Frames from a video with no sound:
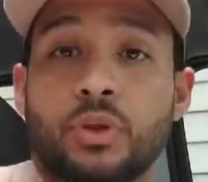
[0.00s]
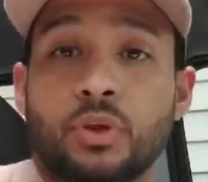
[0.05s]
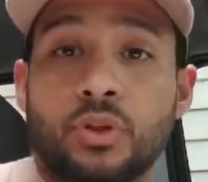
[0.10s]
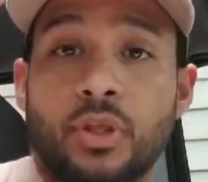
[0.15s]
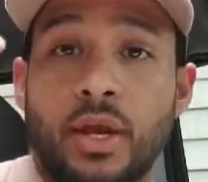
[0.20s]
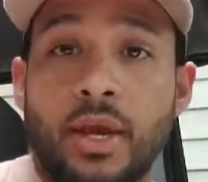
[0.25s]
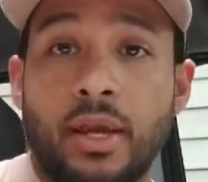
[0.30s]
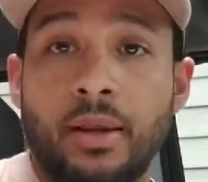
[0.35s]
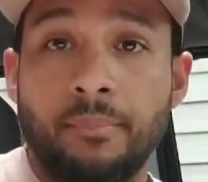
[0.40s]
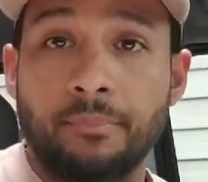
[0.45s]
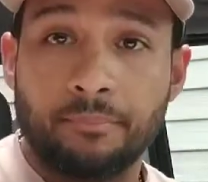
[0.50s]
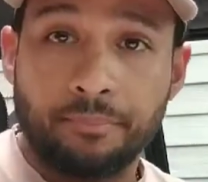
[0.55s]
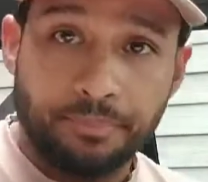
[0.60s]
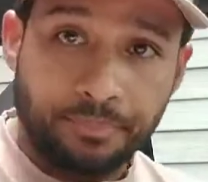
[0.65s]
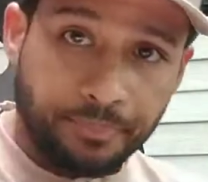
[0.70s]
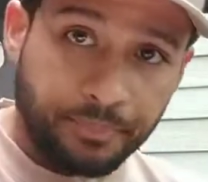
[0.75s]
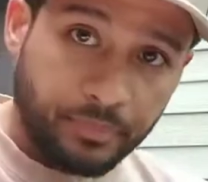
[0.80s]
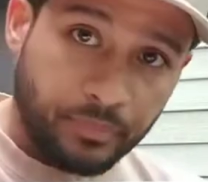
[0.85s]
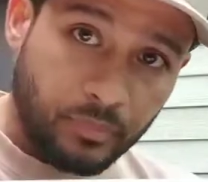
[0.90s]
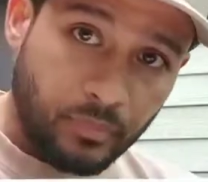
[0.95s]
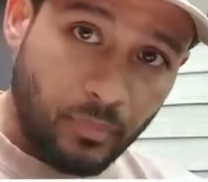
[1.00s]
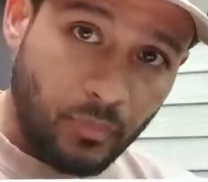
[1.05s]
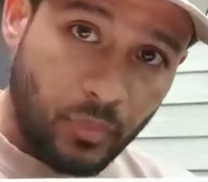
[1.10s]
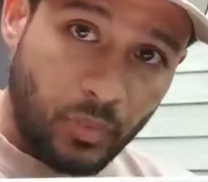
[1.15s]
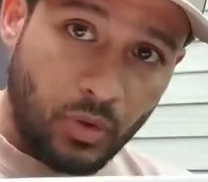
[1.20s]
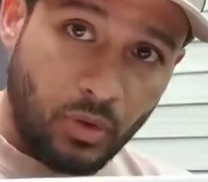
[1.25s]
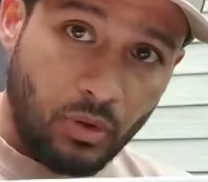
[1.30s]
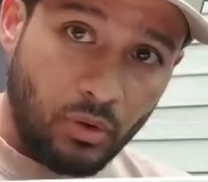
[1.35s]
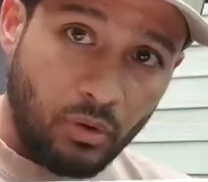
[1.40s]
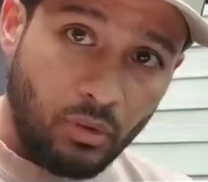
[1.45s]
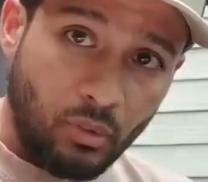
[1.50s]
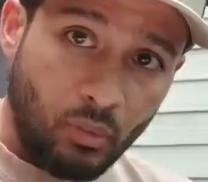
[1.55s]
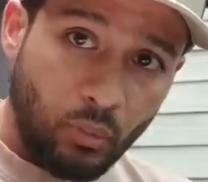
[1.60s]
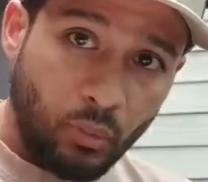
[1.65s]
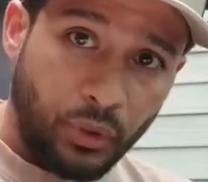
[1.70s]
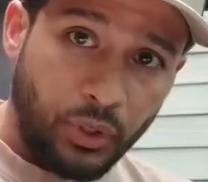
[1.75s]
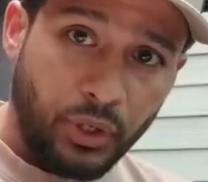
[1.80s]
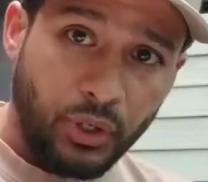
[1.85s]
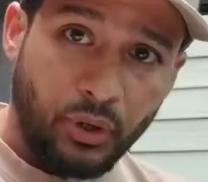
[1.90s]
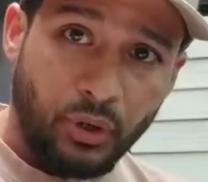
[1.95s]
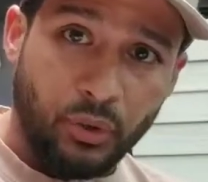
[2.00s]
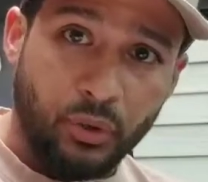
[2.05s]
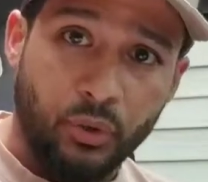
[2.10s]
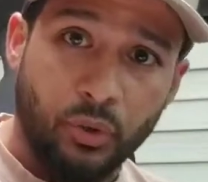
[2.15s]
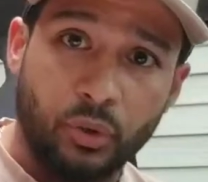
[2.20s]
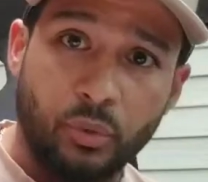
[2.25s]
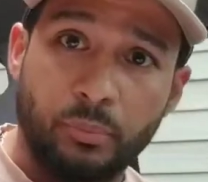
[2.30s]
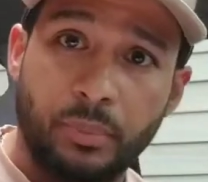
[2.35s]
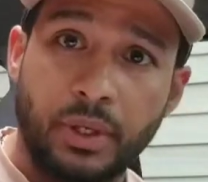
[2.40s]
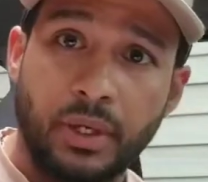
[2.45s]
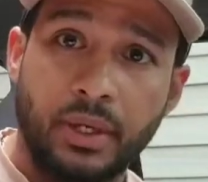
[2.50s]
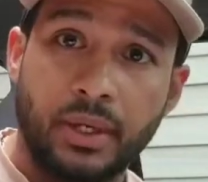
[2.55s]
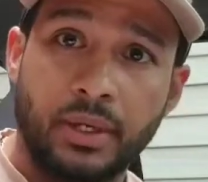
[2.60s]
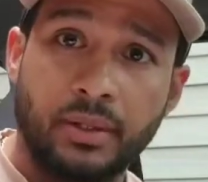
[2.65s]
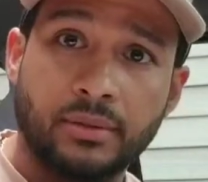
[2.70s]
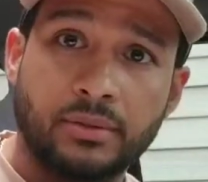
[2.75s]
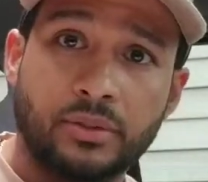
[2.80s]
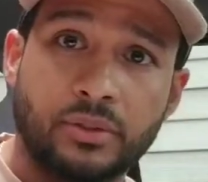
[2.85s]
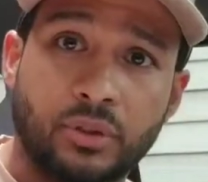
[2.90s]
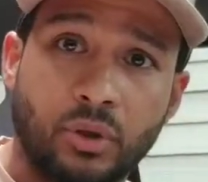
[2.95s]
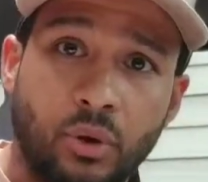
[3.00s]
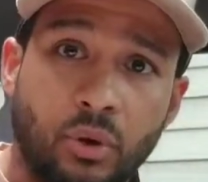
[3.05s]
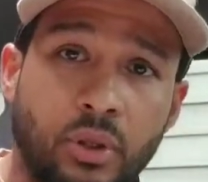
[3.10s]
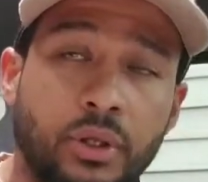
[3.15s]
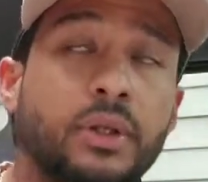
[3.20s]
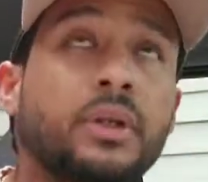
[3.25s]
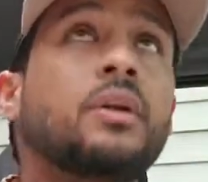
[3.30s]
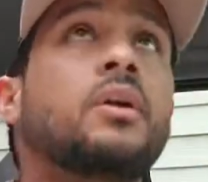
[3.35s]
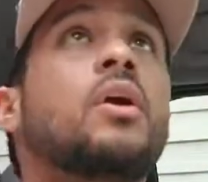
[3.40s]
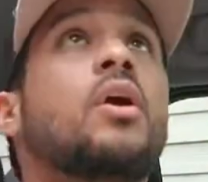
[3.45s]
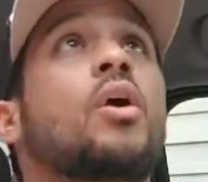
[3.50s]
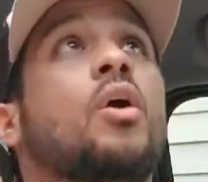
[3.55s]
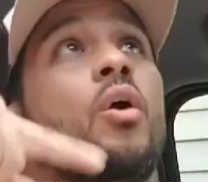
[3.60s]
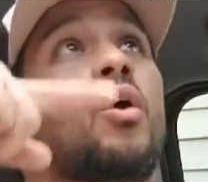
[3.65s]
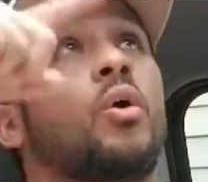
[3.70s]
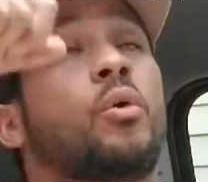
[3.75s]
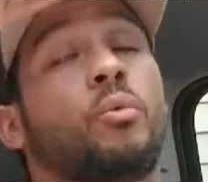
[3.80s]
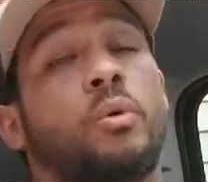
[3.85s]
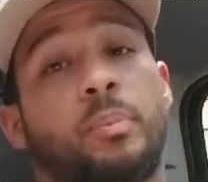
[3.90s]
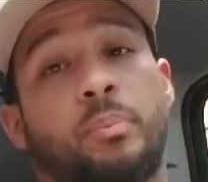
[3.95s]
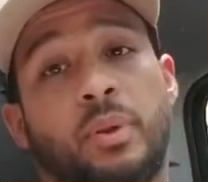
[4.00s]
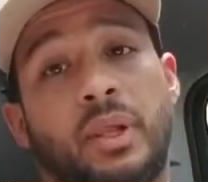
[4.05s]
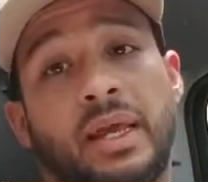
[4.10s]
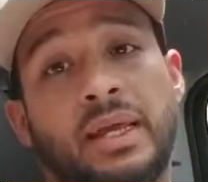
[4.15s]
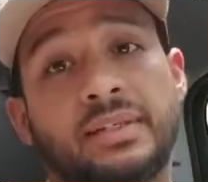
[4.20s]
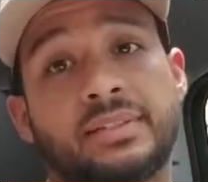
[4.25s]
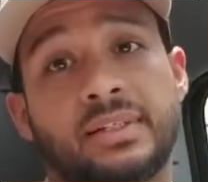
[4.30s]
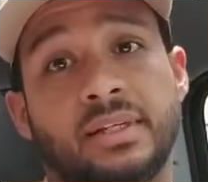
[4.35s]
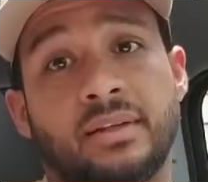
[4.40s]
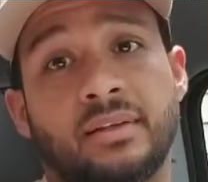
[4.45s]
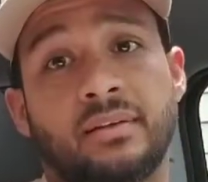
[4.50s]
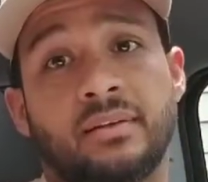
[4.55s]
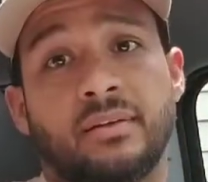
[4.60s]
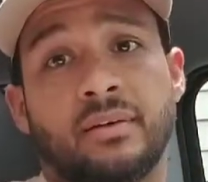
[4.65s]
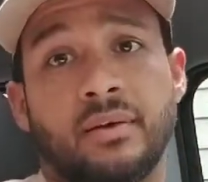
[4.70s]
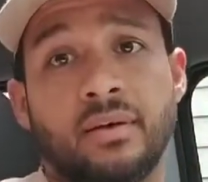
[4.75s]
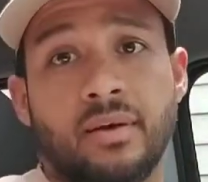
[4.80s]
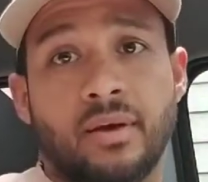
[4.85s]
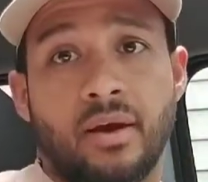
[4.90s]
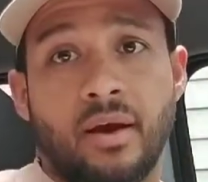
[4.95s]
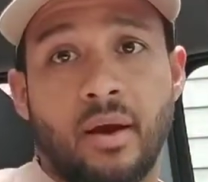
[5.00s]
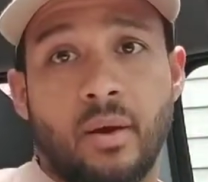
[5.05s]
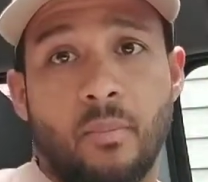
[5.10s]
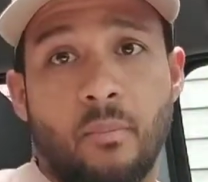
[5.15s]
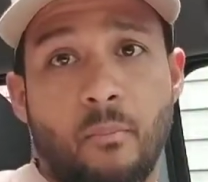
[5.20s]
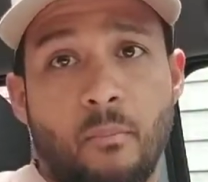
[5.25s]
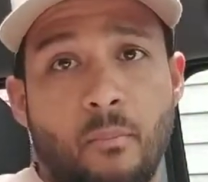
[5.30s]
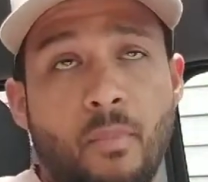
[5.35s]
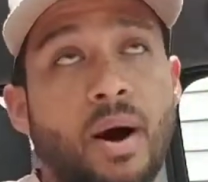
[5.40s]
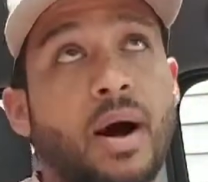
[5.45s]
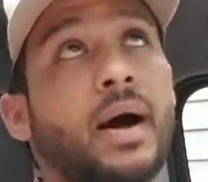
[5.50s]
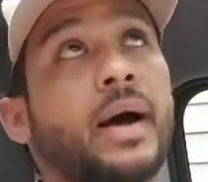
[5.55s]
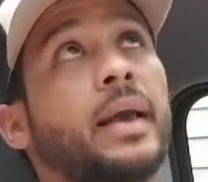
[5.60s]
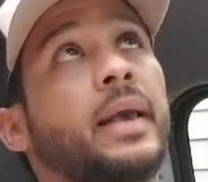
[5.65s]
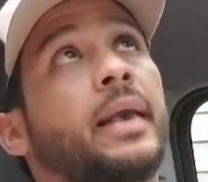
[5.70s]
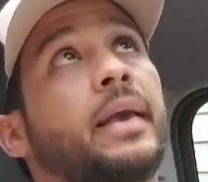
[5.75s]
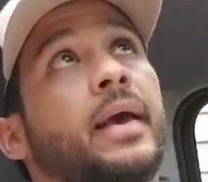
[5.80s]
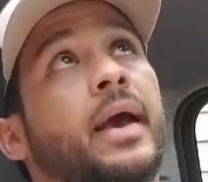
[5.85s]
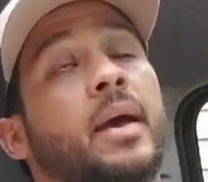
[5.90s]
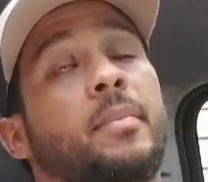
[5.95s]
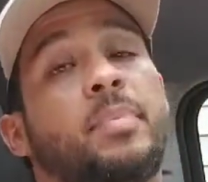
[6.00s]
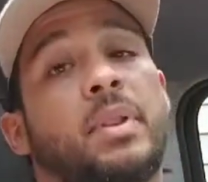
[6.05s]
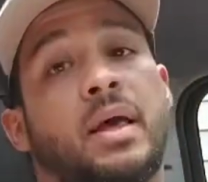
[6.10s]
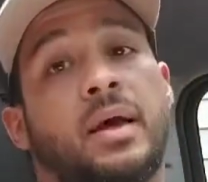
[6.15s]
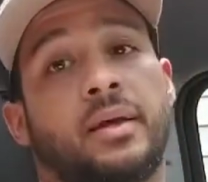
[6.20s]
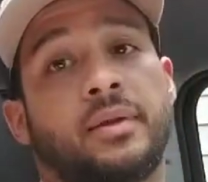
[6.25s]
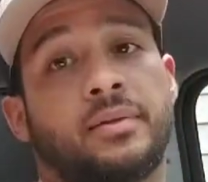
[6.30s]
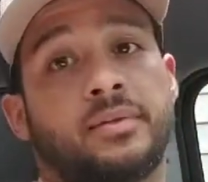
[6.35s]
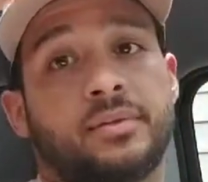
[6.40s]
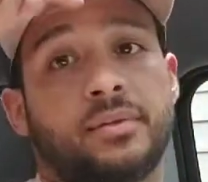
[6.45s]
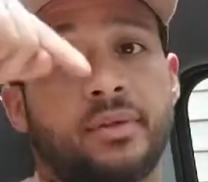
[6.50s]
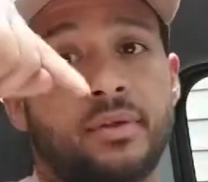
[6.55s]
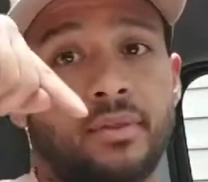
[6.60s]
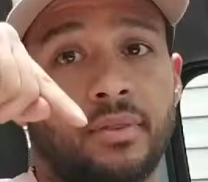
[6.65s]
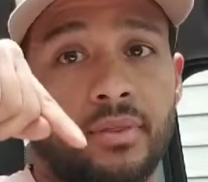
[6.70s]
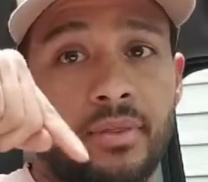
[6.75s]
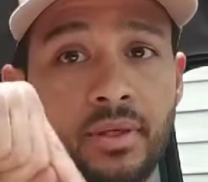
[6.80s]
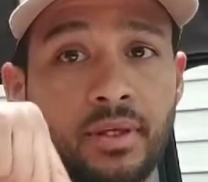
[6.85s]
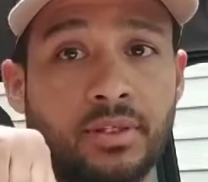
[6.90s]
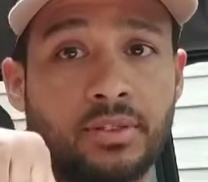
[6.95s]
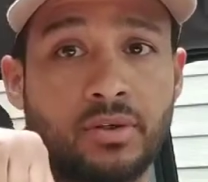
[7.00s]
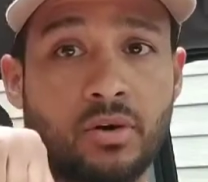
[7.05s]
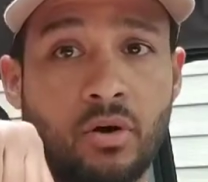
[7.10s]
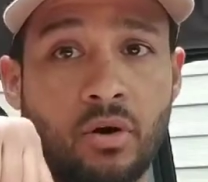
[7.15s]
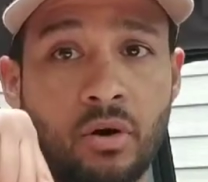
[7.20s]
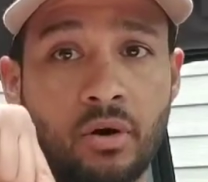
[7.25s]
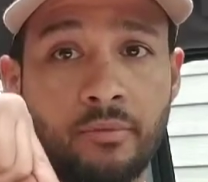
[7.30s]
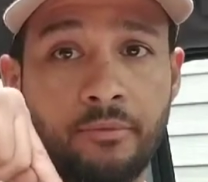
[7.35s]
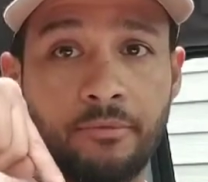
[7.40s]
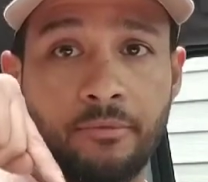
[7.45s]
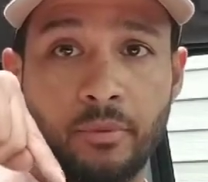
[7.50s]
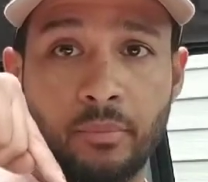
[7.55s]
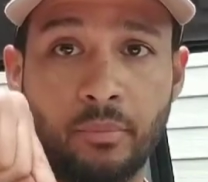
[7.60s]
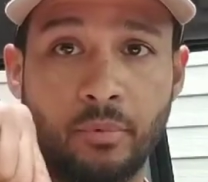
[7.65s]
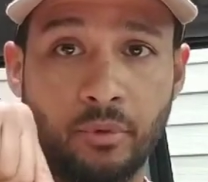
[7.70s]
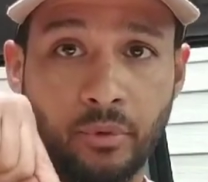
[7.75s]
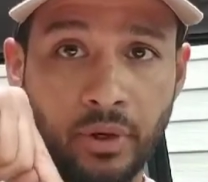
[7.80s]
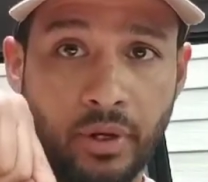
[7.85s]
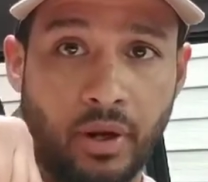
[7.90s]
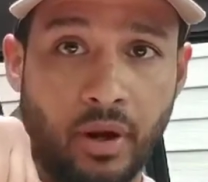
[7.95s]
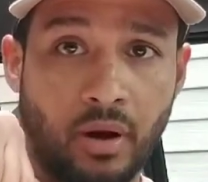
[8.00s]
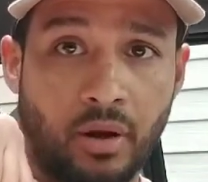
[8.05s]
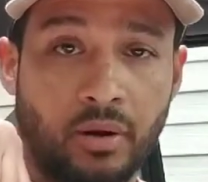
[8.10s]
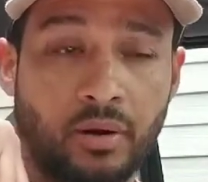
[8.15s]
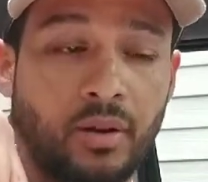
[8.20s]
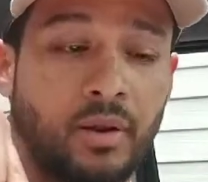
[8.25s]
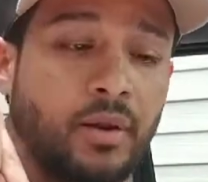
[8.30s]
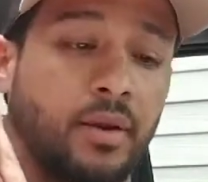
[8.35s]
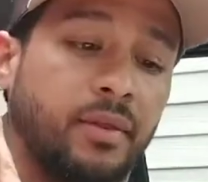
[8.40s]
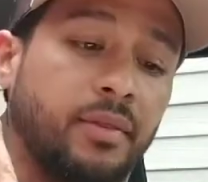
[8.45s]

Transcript: Today we are going to be installing or replacing my cab lights. These are from RECON.